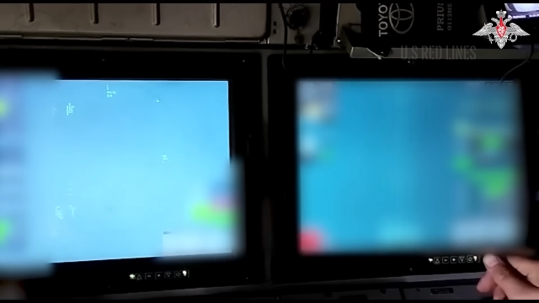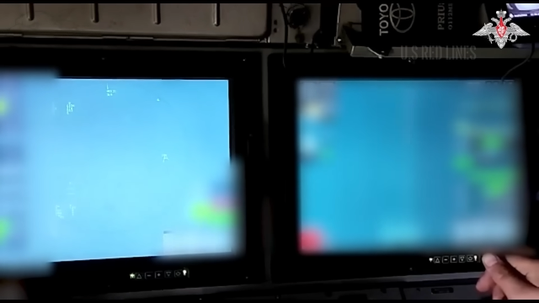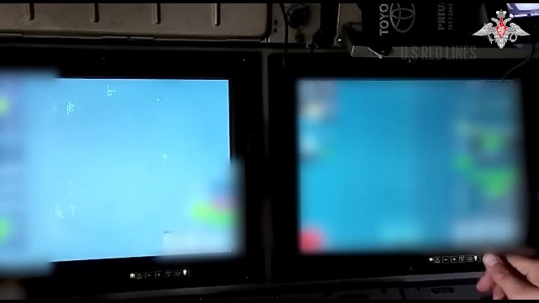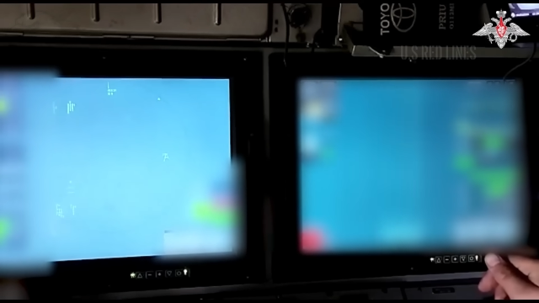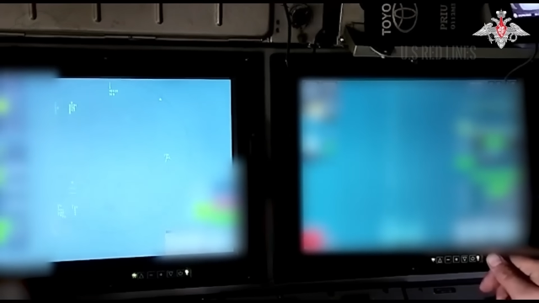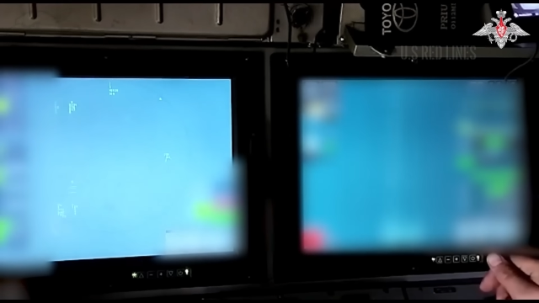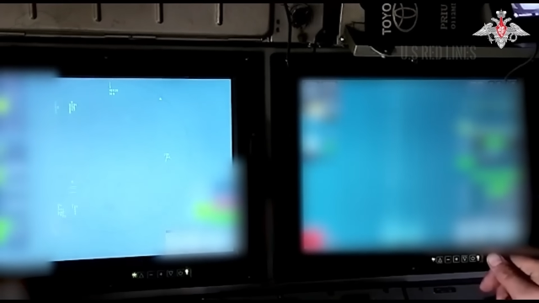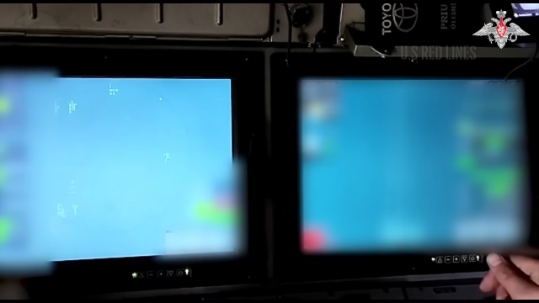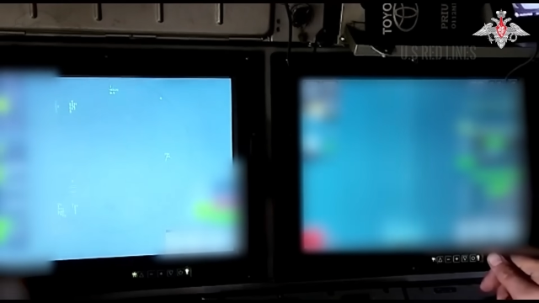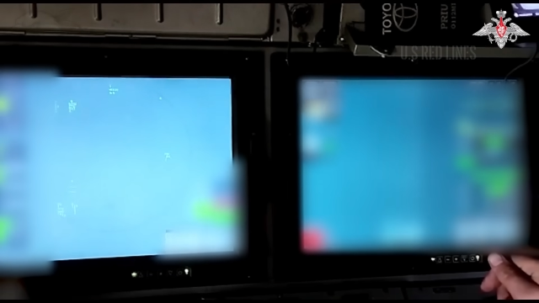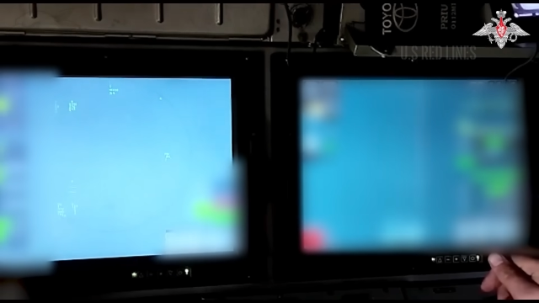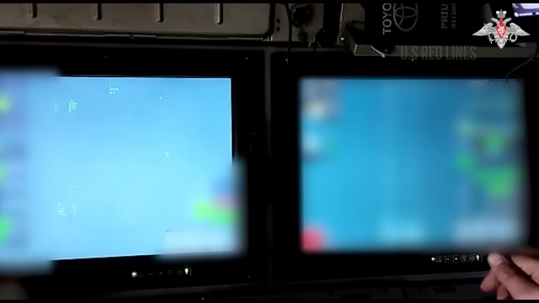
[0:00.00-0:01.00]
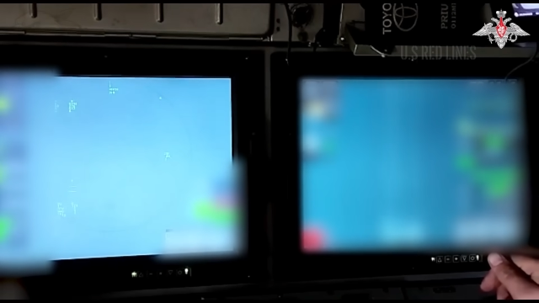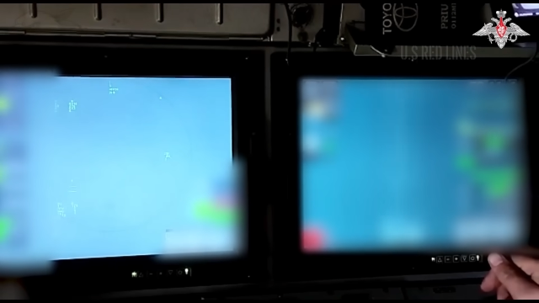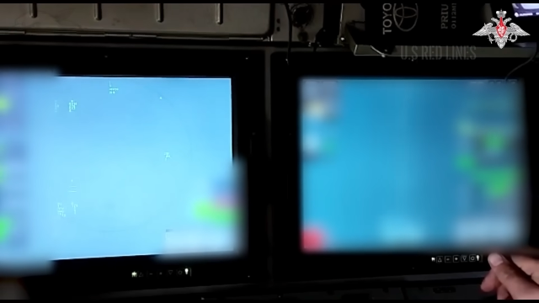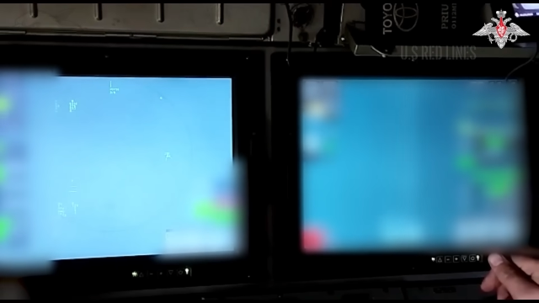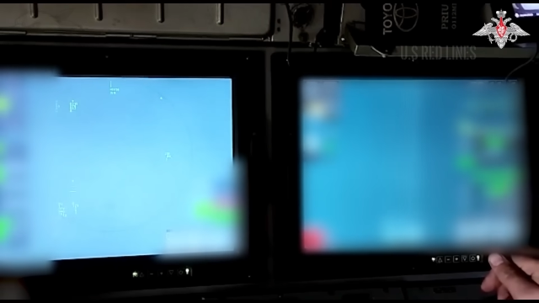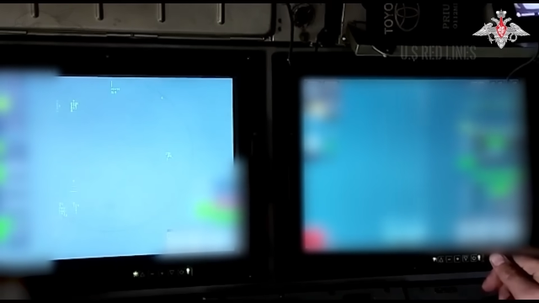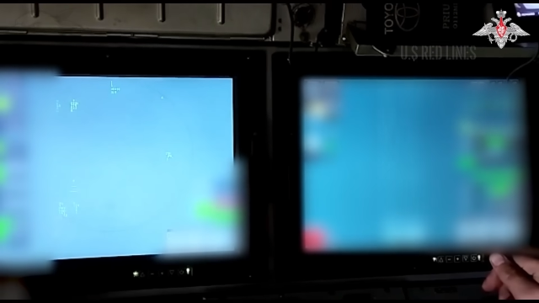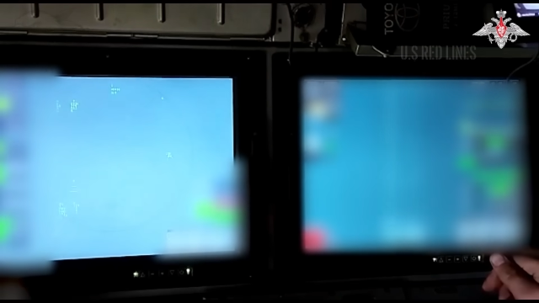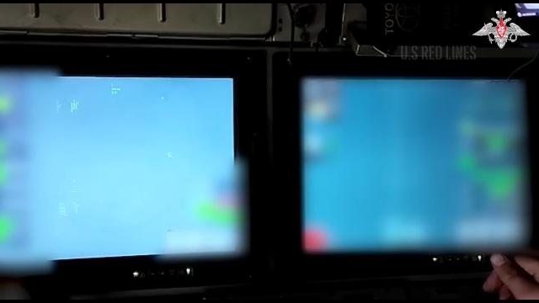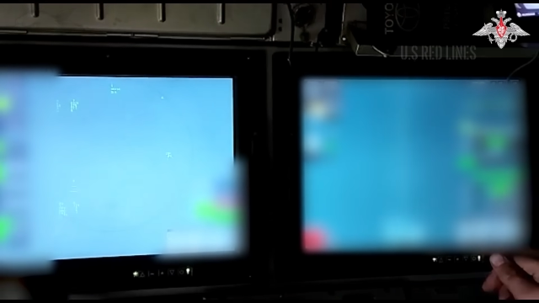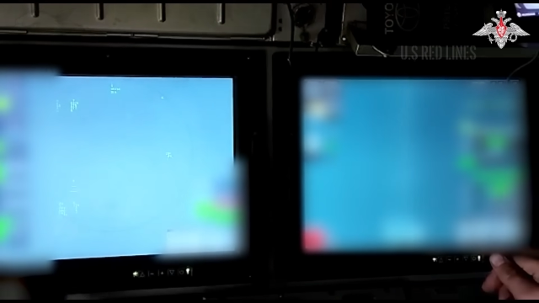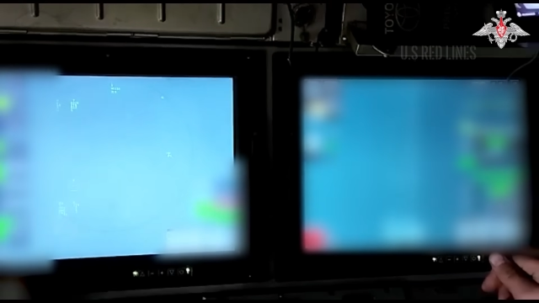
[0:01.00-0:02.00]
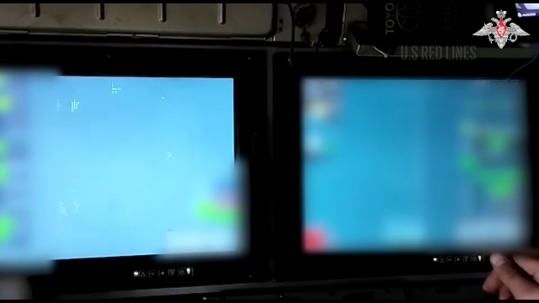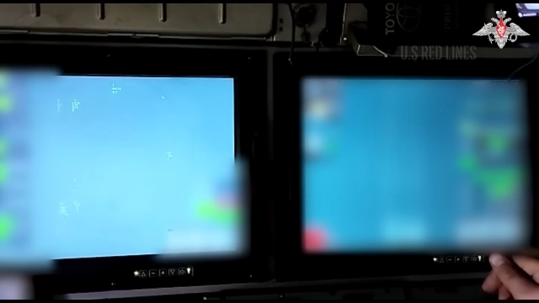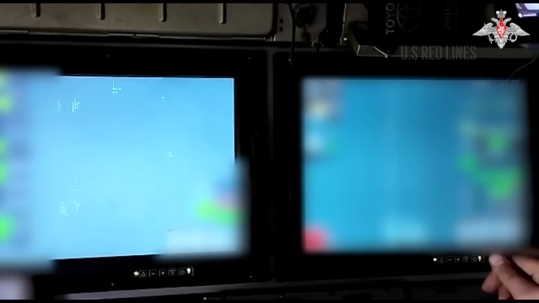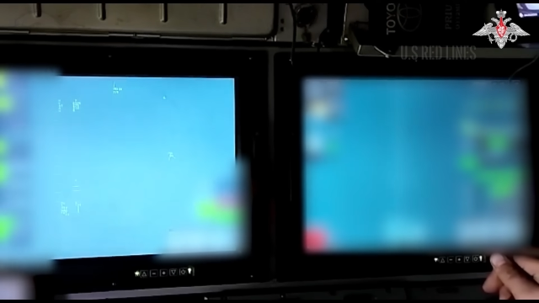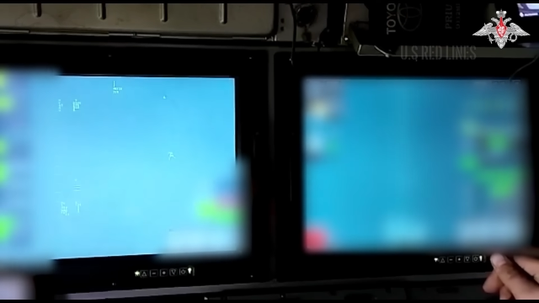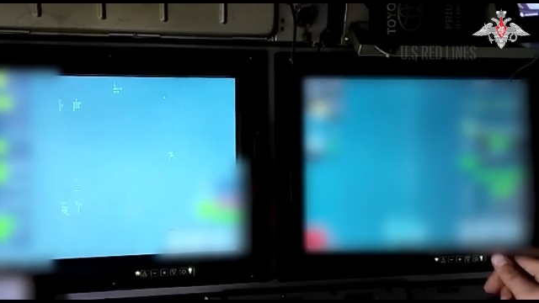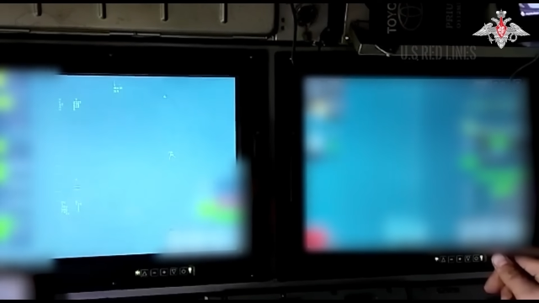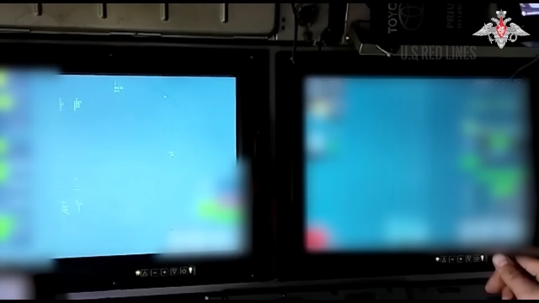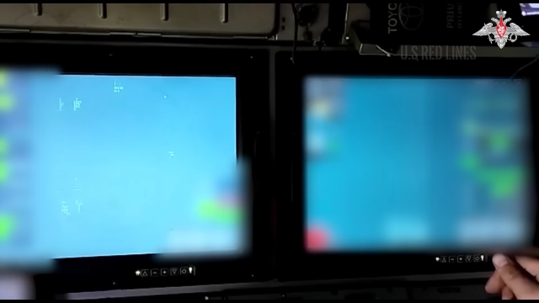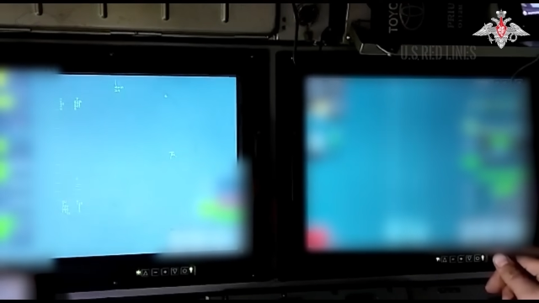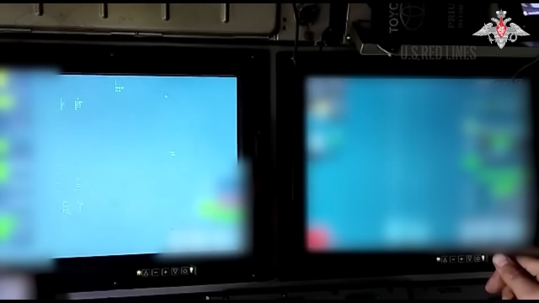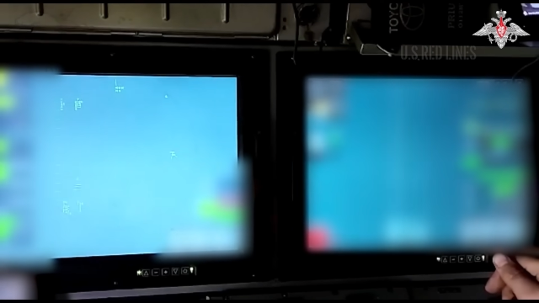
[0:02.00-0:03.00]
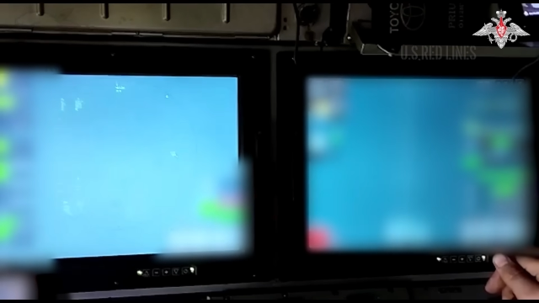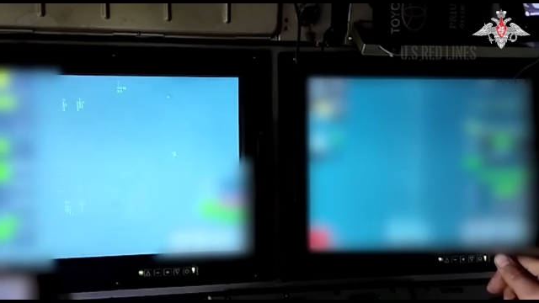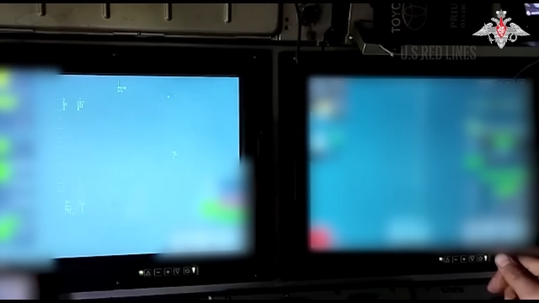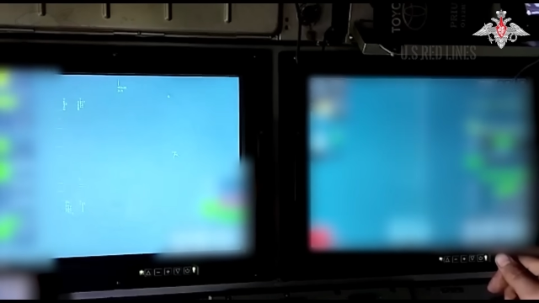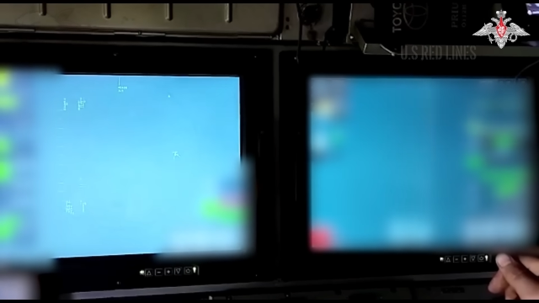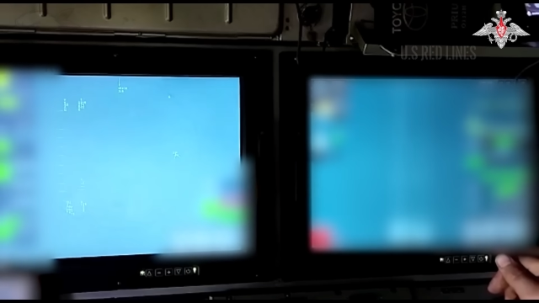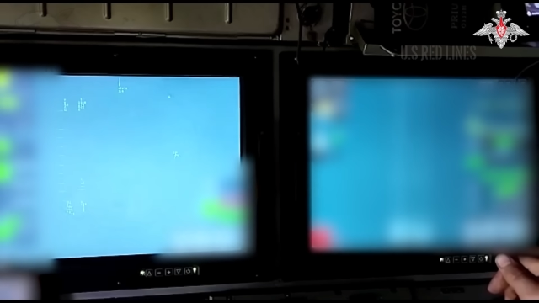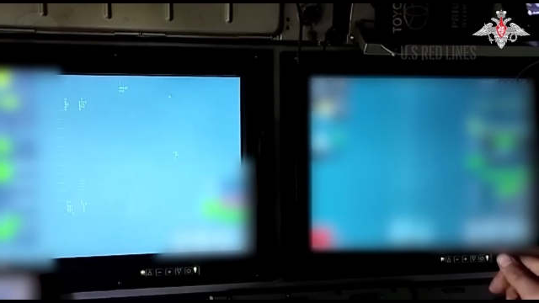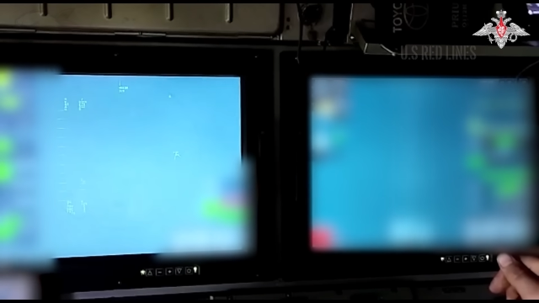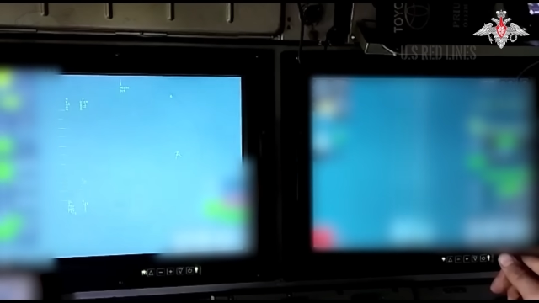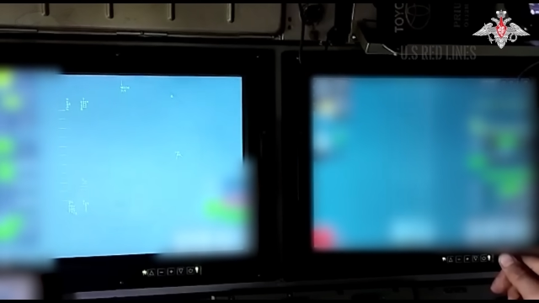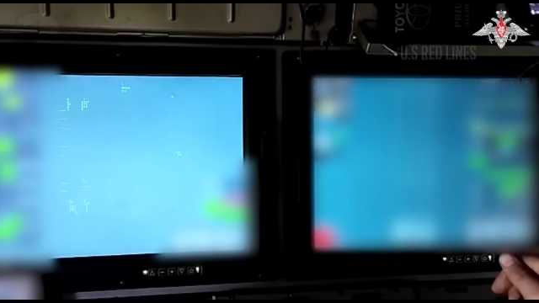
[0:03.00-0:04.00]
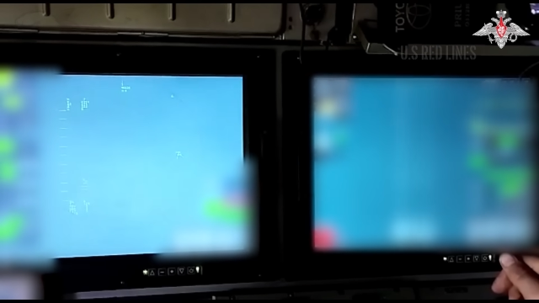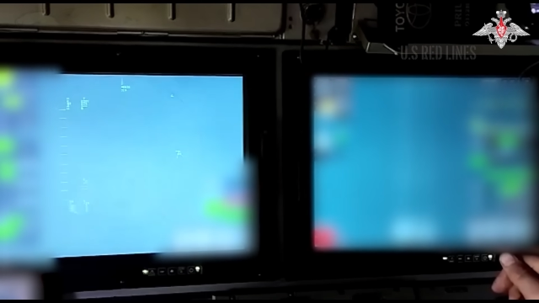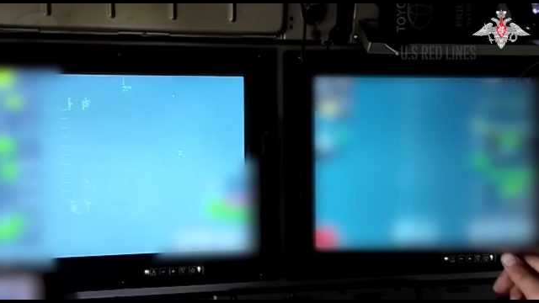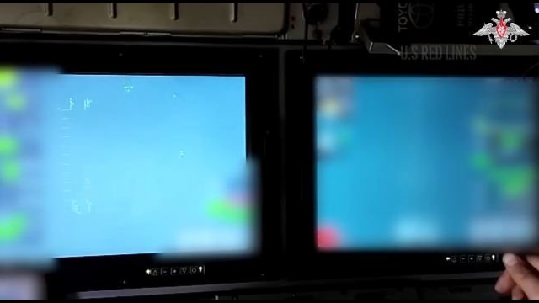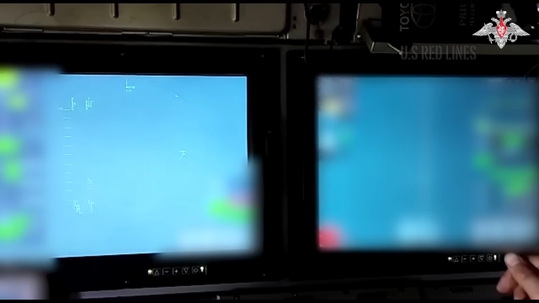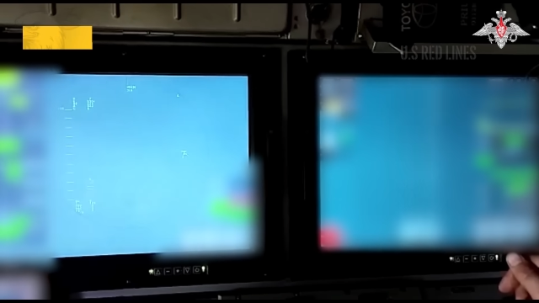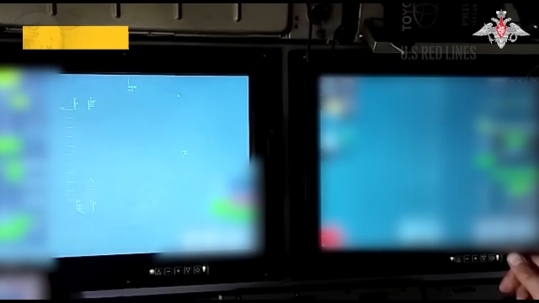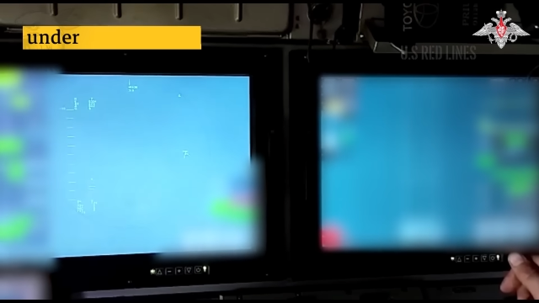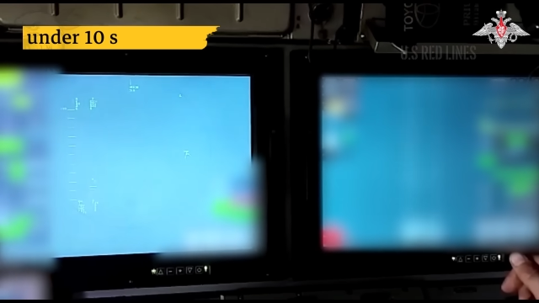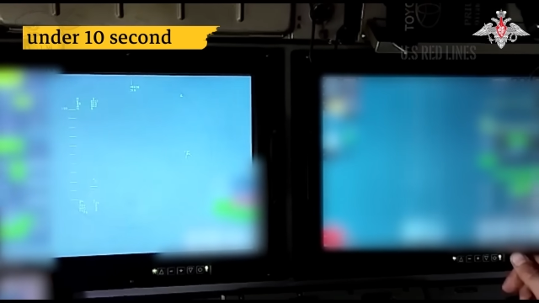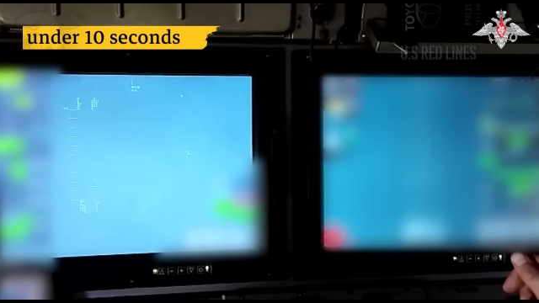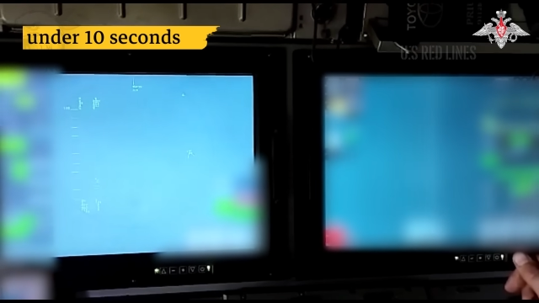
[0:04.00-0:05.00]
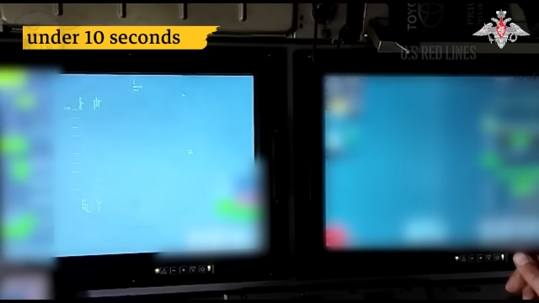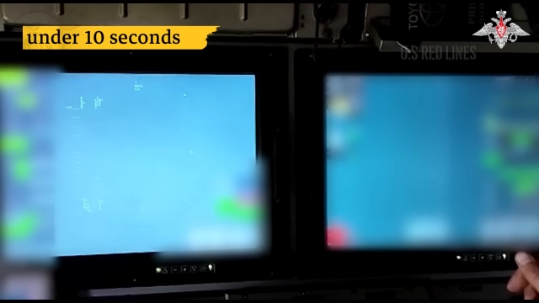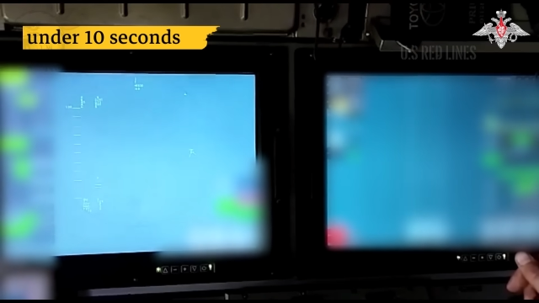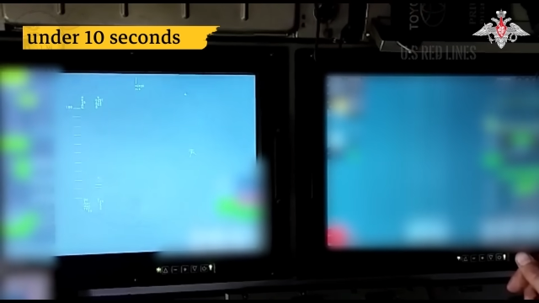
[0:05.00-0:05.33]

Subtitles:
[unreadable: no face in view]